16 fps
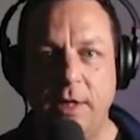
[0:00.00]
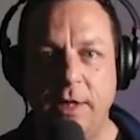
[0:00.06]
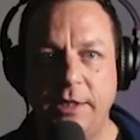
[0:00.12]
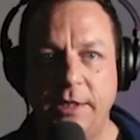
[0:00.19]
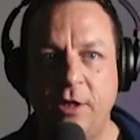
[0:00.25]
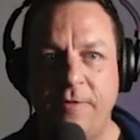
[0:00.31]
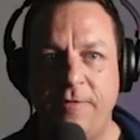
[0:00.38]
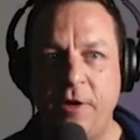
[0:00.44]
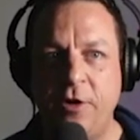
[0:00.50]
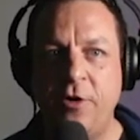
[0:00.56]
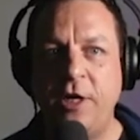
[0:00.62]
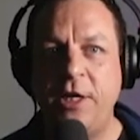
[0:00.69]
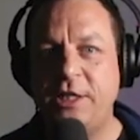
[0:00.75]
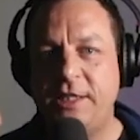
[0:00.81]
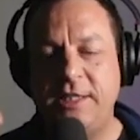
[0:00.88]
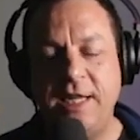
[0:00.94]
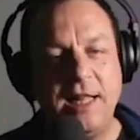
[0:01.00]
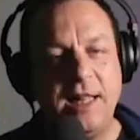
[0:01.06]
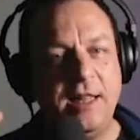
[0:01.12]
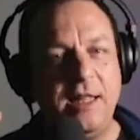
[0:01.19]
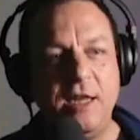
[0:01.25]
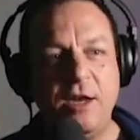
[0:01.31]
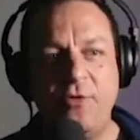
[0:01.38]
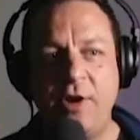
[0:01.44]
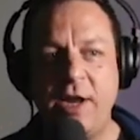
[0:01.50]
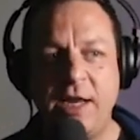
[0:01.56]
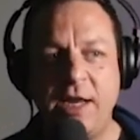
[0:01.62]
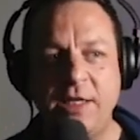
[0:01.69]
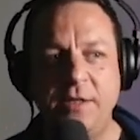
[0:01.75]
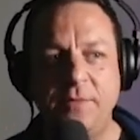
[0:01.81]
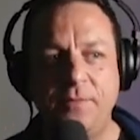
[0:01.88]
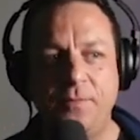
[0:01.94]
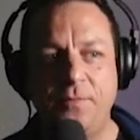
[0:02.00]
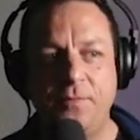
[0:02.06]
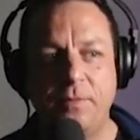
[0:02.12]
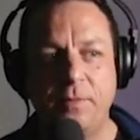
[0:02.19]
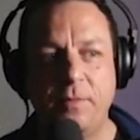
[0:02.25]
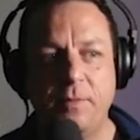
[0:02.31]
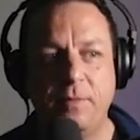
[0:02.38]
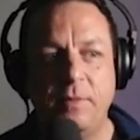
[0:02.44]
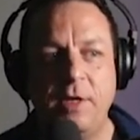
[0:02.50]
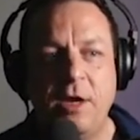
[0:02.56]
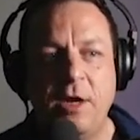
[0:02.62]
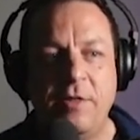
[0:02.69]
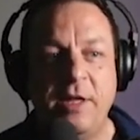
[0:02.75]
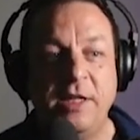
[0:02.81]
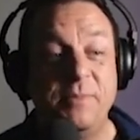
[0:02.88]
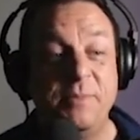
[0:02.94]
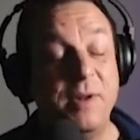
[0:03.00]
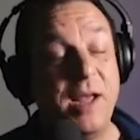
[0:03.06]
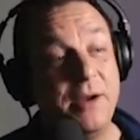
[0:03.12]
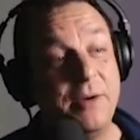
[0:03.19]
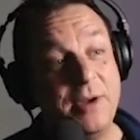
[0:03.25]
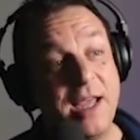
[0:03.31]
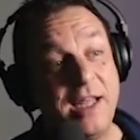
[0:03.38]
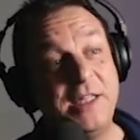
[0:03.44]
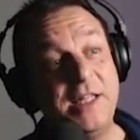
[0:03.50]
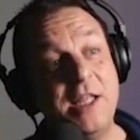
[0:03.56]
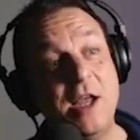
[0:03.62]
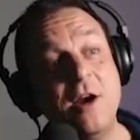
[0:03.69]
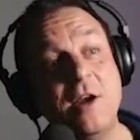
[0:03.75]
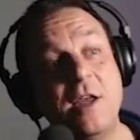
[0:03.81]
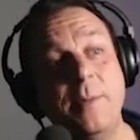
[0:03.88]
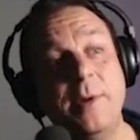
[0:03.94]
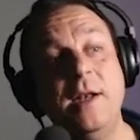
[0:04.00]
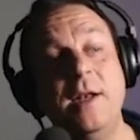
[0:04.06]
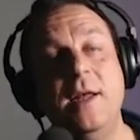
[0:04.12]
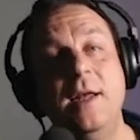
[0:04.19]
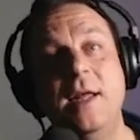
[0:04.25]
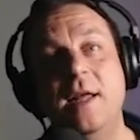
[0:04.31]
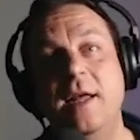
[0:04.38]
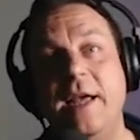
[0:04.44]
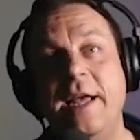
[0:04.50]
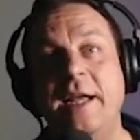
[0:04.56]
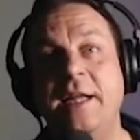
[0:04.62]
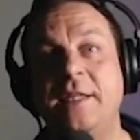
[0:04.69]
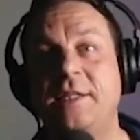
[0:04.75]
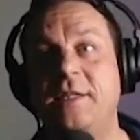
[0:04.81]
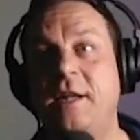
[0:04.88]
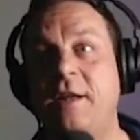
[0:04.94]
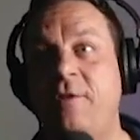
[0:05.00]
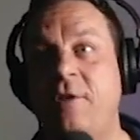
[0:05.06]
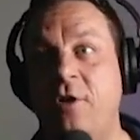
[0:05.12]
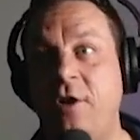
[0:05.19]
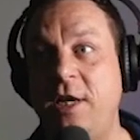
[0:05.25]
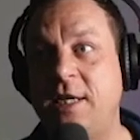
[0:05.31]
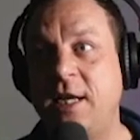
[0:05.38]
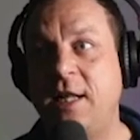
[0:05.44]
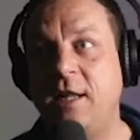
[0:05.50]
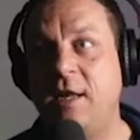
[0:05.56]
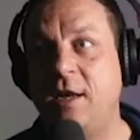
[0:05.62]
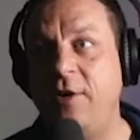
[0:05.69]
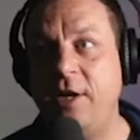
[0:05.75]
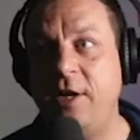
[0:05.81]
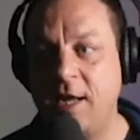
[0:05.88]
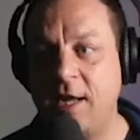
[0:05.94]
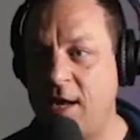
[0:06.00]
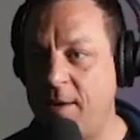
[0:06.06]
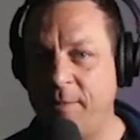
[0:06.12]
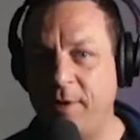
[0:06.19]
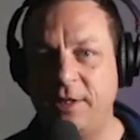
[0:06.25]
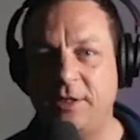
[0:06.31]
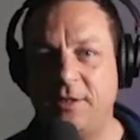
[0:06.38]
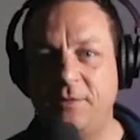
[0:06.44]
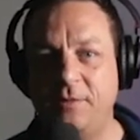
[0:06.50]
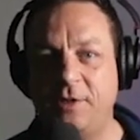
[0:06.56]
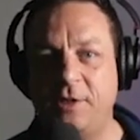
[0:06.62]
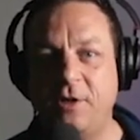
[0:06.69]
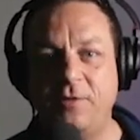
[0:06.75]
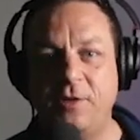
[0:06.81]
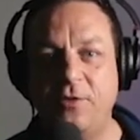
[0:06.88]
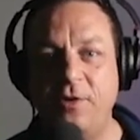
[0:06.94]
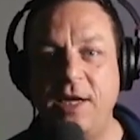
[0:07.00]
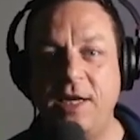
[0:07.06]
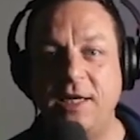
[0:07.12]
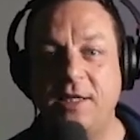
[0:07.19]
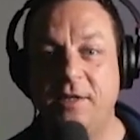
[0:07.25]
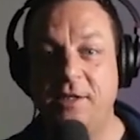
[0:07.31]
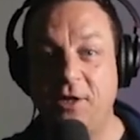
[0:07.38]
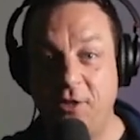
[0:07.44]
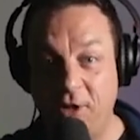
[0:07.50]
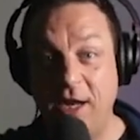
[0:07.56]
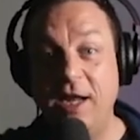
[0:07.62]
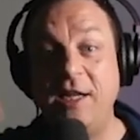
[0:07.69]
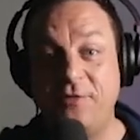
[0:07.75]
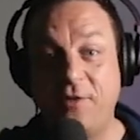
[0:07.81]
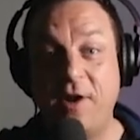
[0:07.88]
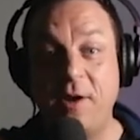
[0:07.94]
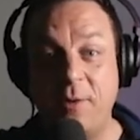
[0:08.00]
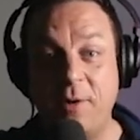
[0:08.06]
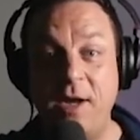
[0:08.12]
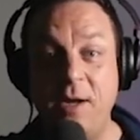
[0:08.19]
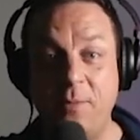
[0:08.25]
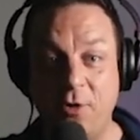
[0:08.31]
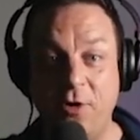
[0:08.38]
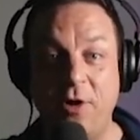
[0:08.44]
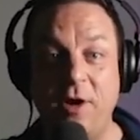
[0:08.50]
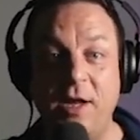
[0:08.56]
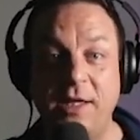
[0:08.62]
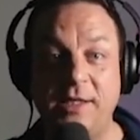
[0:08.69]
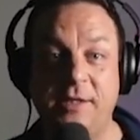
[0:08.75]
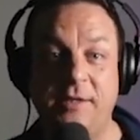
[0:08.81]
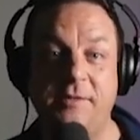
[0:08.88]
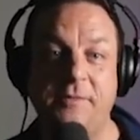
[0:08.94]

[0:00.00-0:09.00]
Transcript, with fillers: So if you're only just tickling your reed, you know, there's, I guess the argument is, if you're only tickling your reed, get a much softer reed so that it is vibrating more, at least.